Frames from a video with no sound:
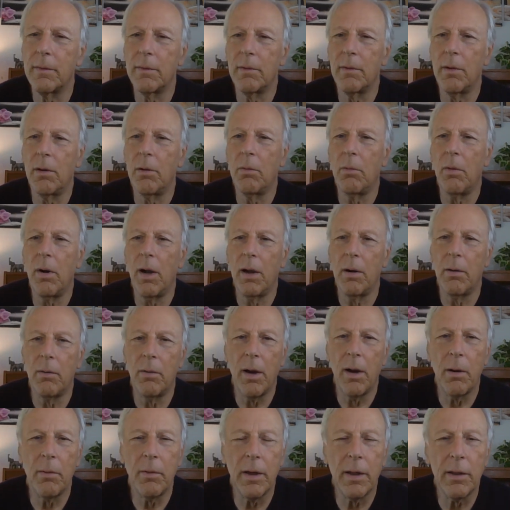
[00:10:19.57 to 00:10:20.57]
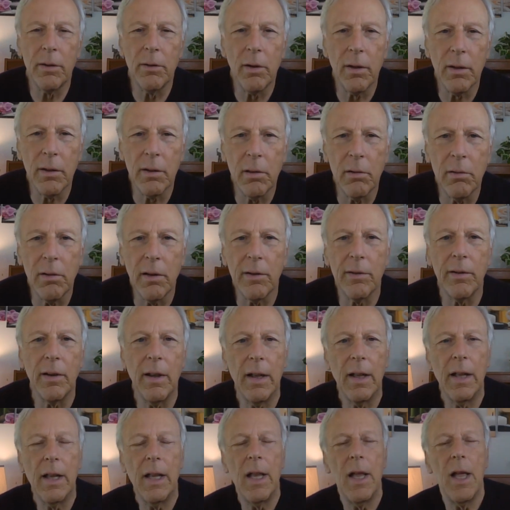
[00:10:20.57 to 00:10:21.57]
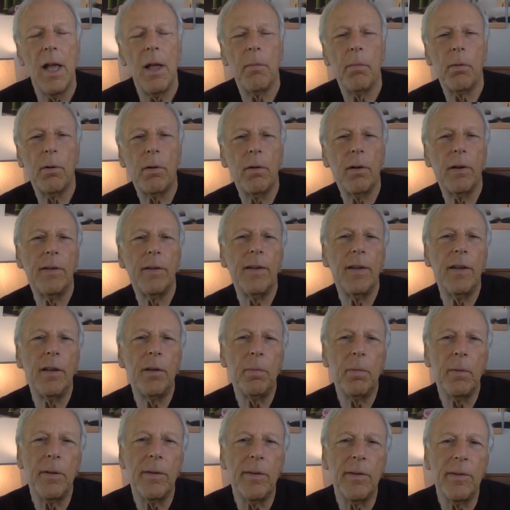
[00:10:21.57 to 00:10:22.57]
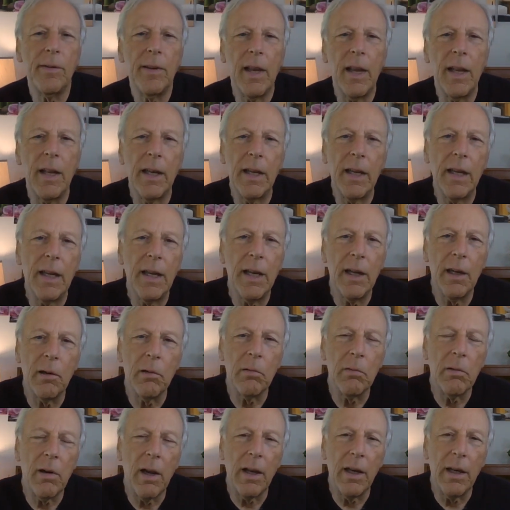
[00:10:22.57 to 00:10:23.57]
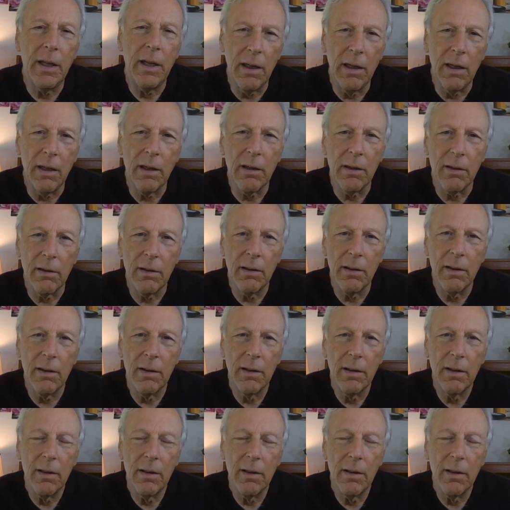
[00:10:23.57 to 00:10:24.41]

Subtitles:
Well, why would I talk to Chris? Because he's been standing right here,